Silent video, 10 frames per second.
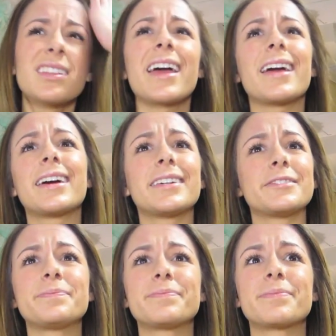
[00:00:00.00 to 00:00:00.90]
like
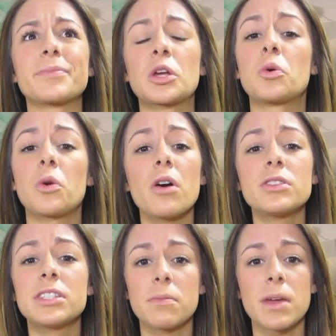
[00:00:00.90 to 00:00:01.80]

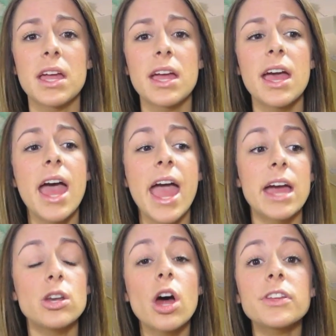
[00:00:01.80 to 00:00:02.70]
gross to me.
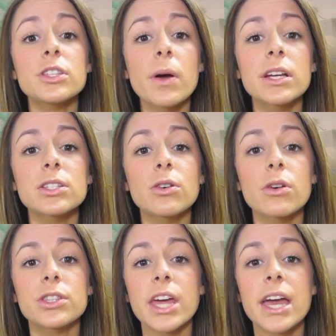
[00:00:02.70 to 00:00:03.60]
And not that sweating's a
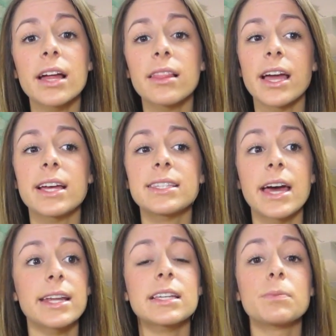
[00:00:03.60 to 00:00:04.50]
gross thing, like I
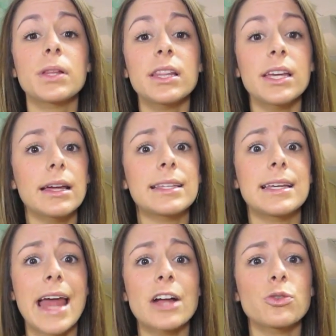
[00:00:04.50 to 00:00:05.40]
said, it's
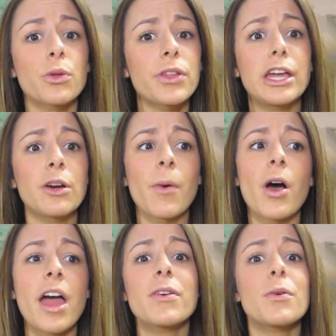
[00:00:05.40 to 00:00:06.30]
a natural thing,
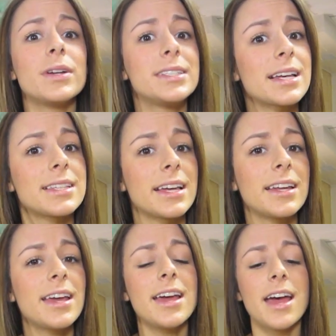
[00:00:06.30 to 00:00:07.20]
everyone does it.
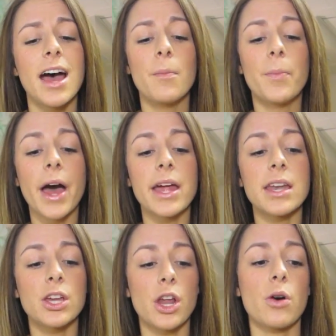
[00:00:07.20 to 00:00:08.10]
But,
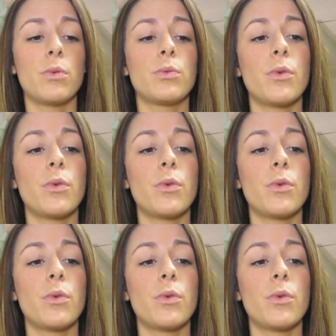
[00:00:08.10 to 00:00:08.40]
you know,